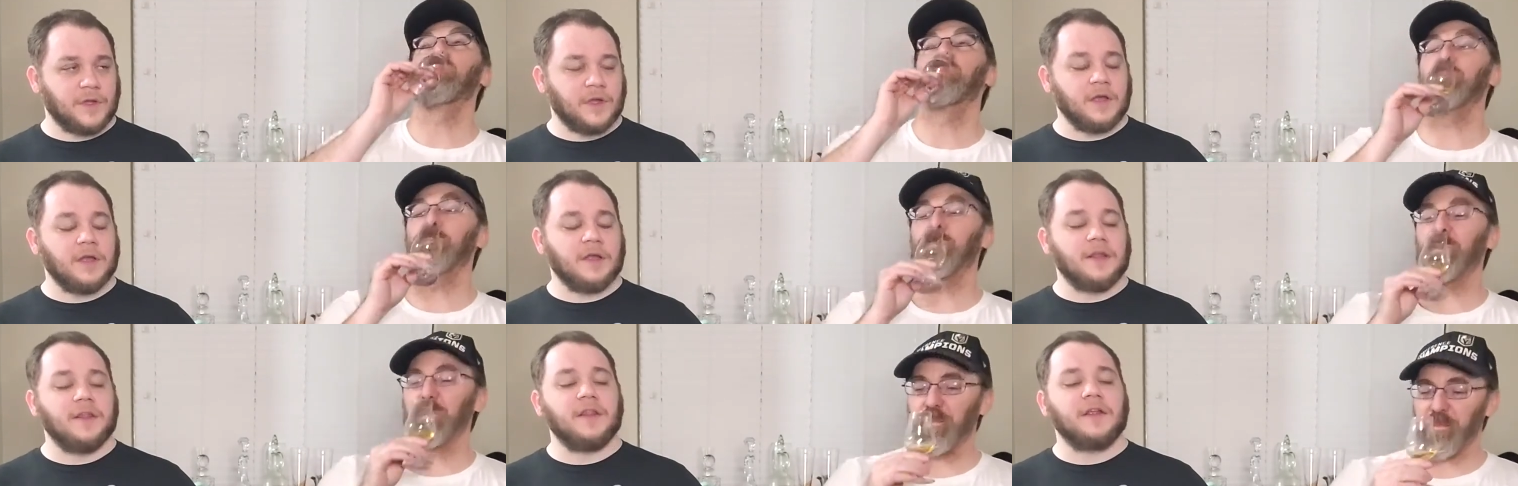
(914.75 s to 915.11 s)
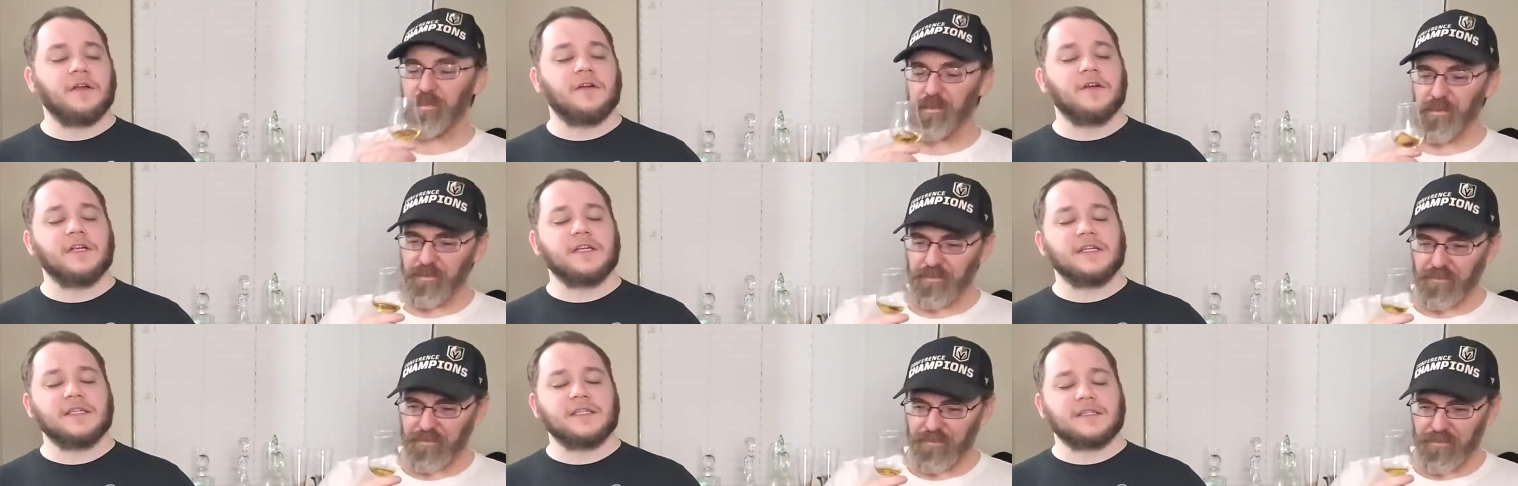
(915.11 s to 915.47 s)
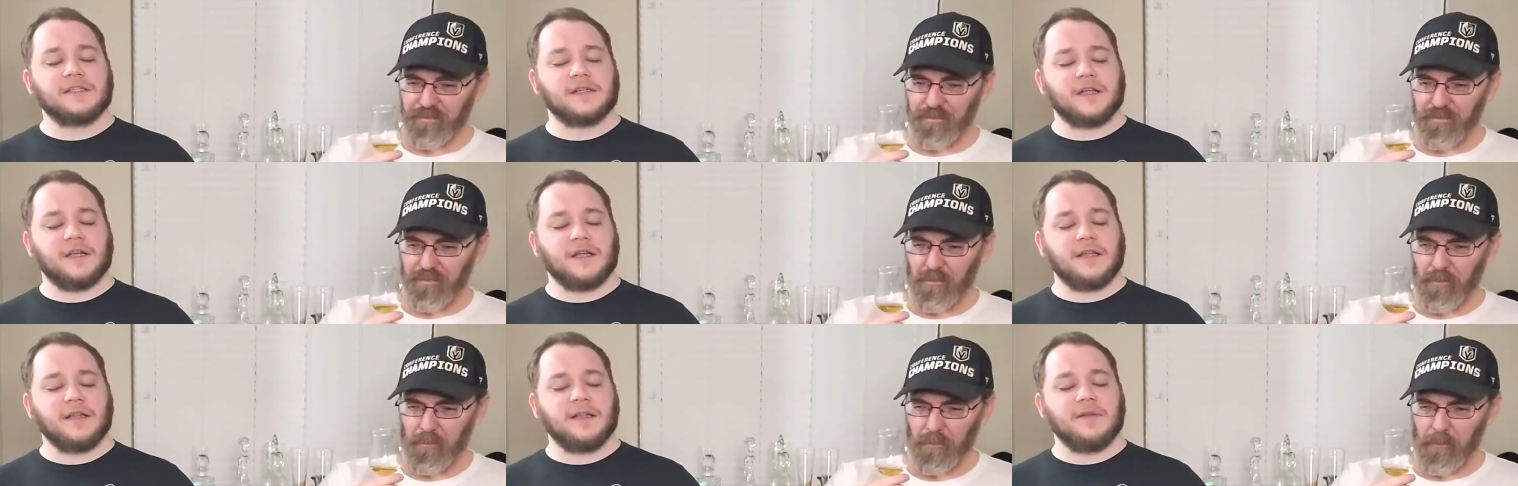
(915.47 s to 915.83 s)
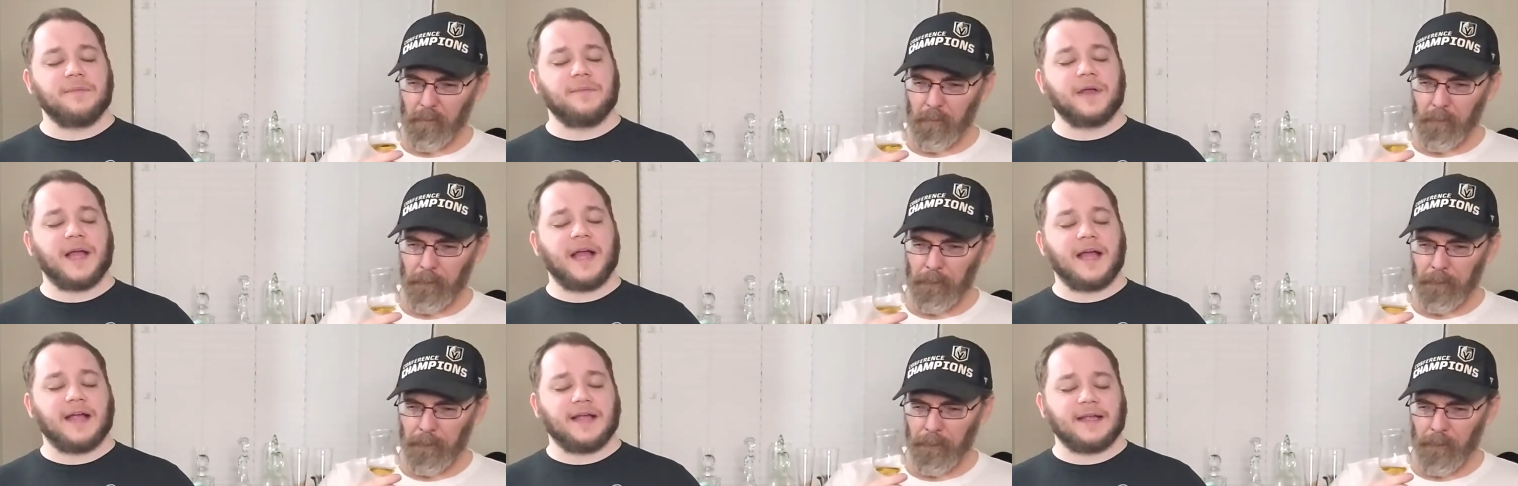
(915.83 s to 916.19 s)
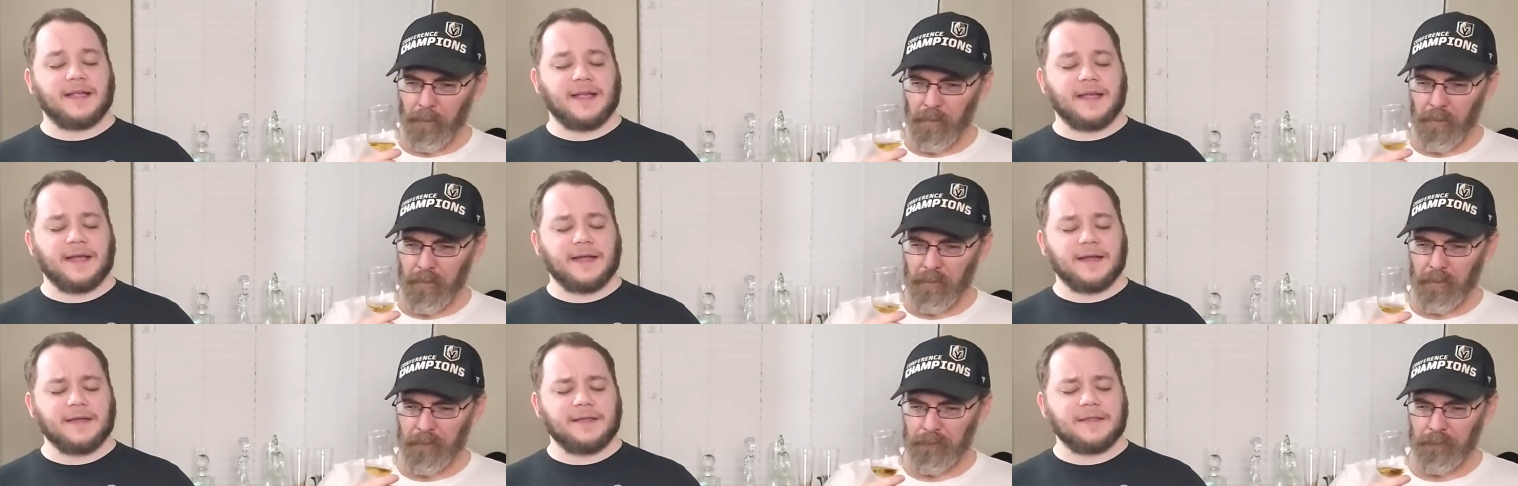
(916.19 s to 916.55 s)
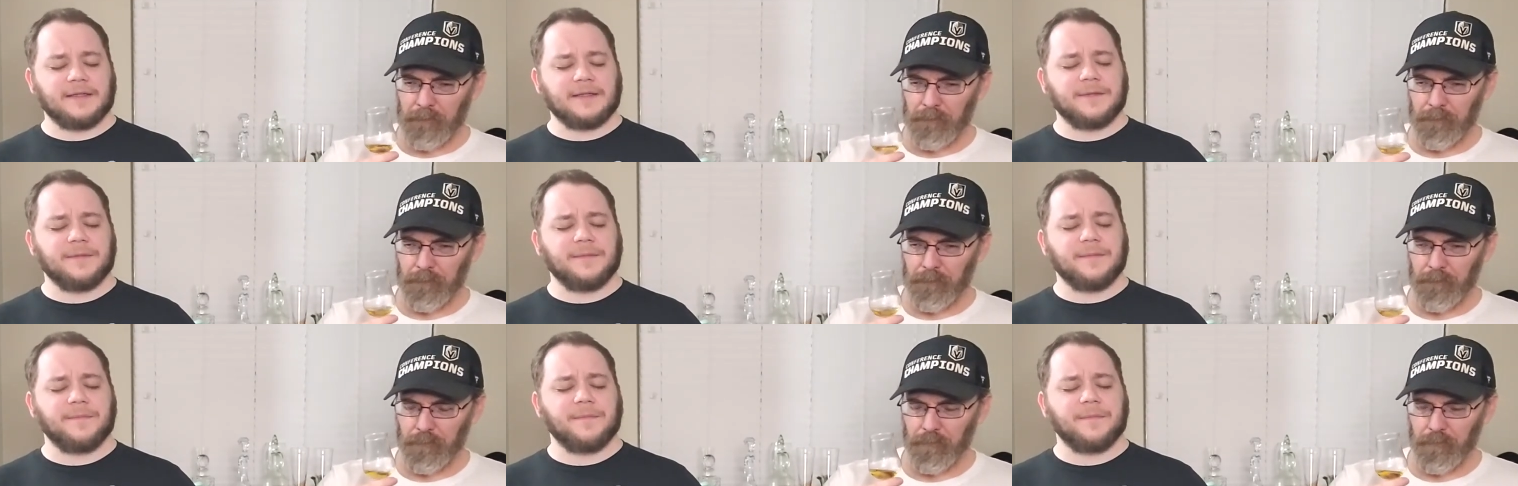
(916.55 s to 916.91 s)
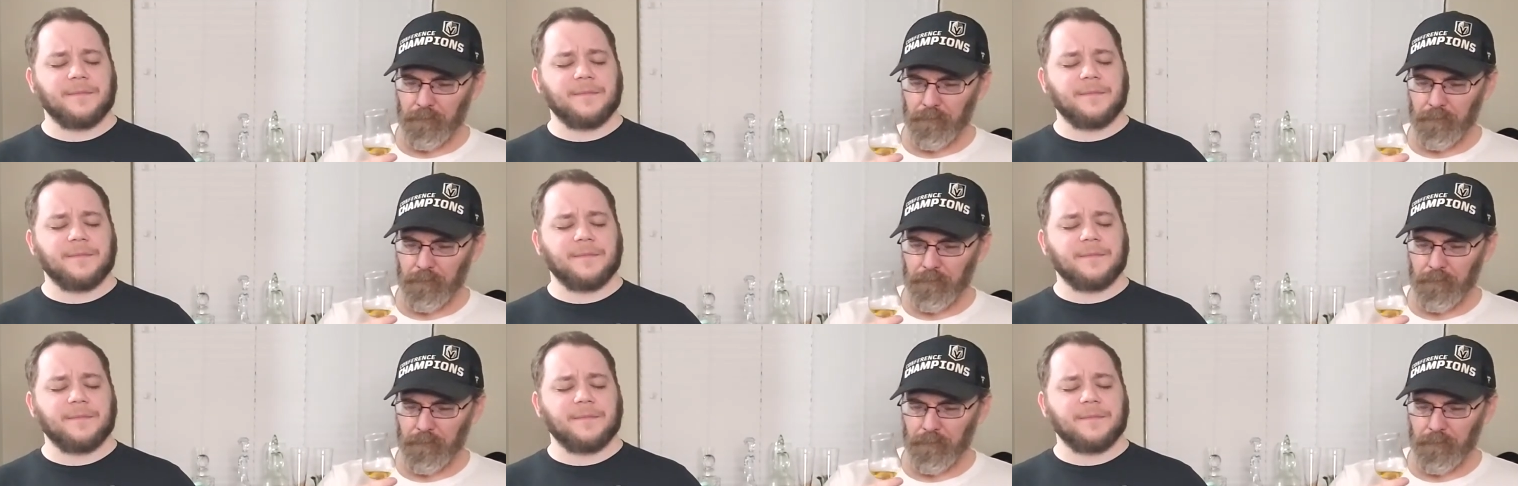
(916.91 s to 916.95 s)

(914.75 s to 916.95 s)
Speaker 1: Mm. There is on the back end.